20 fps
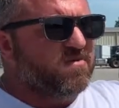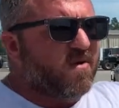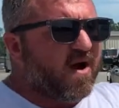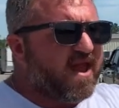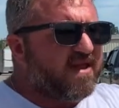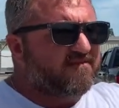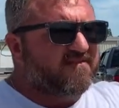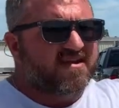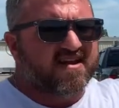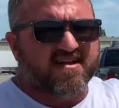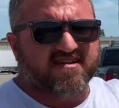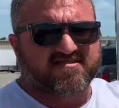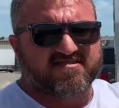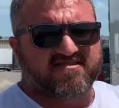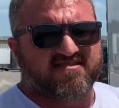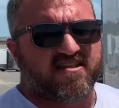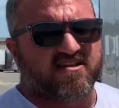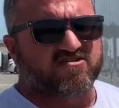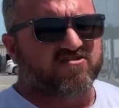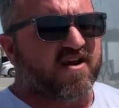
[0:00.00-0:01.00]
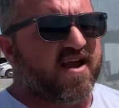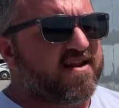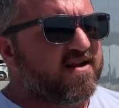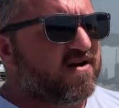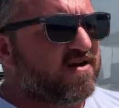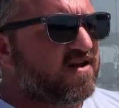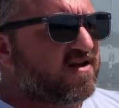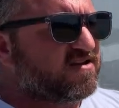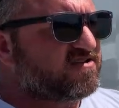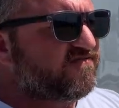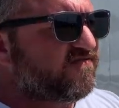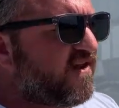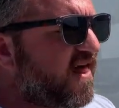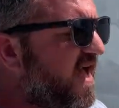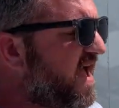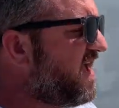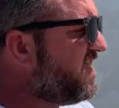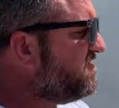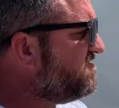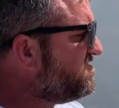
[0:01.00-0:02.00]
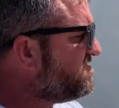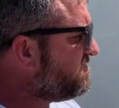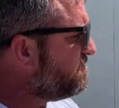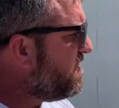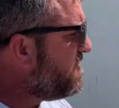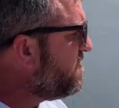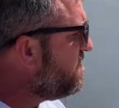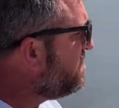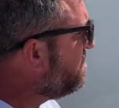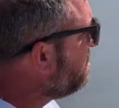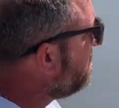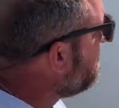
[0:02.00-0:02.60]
waviness. The trailer looks flat and smooth.